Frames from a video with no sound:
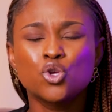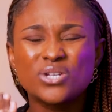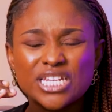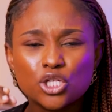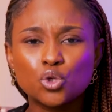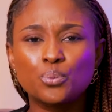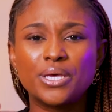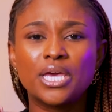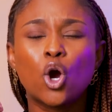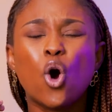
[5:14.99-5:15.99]
You need to
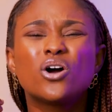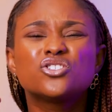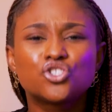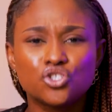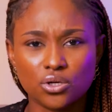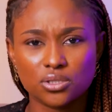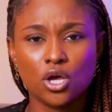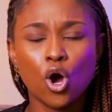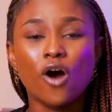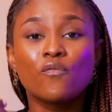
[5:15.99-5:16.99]
be
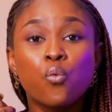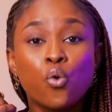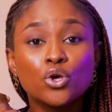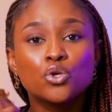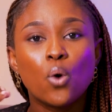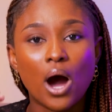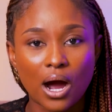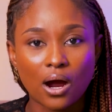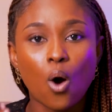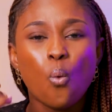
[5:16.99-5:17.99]
conscious of who you
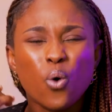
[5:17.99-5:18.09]
are,